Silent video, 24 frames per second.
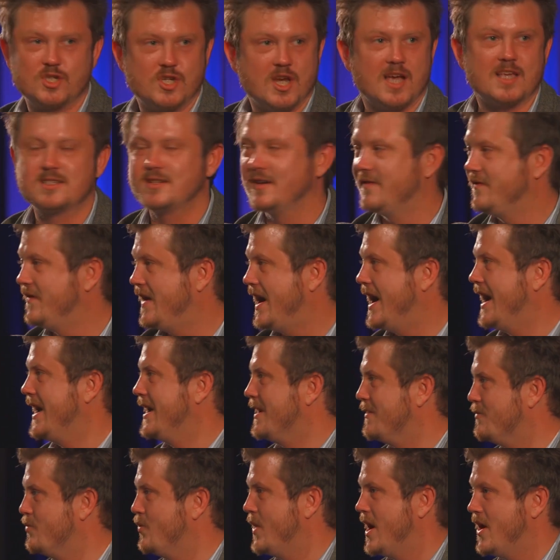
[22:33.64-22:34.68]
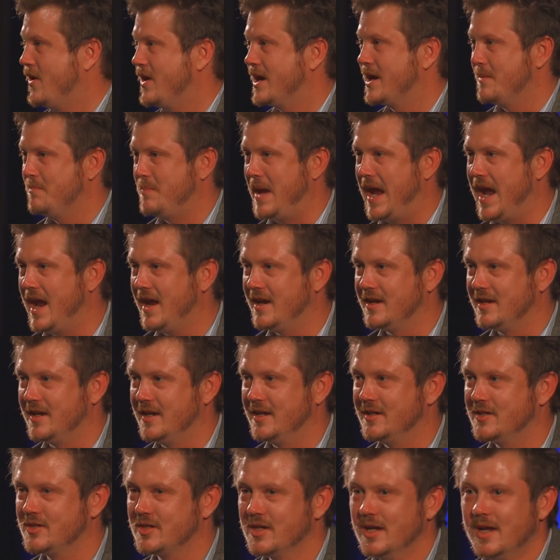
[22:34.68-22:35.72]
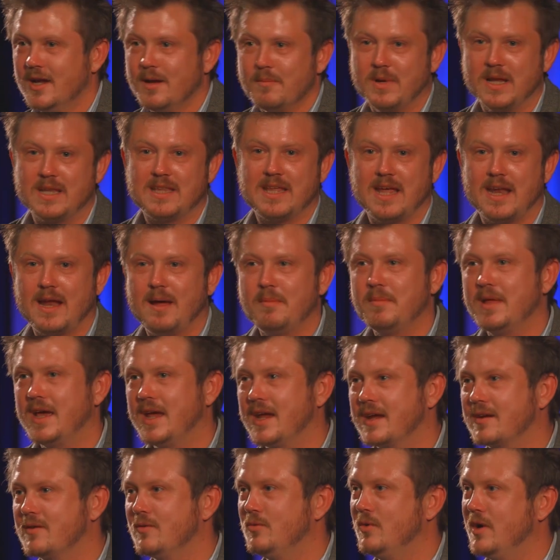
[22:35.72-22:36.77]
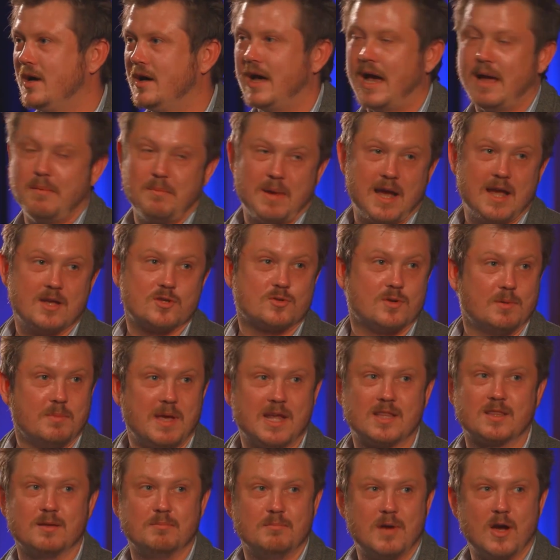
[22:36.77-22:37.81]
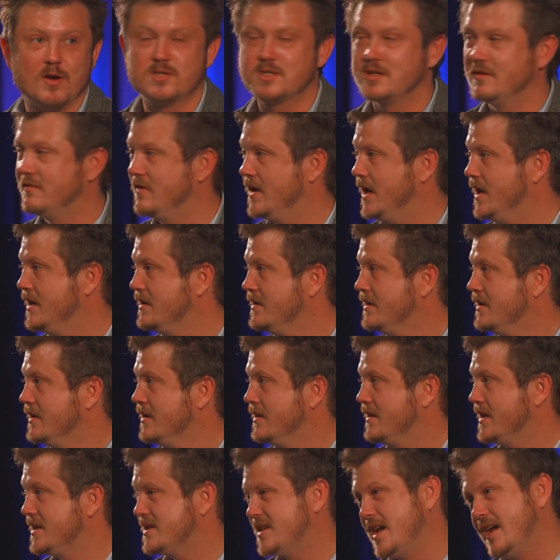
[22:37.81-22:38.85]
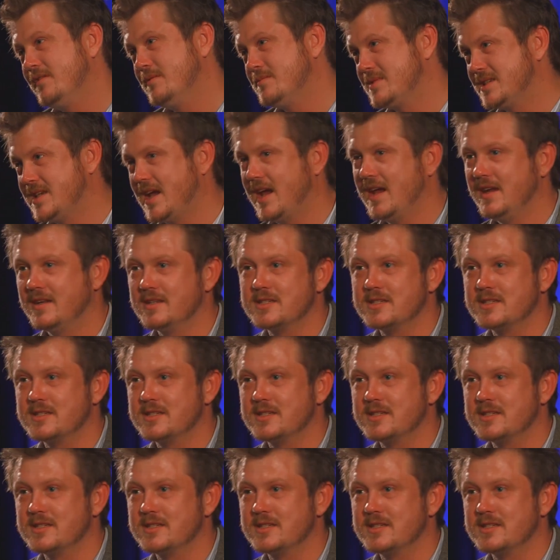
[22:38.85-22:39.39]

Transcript: justify him wearing a bandage. But then I'm like, well, I might as well make the most of it. Let's have him say he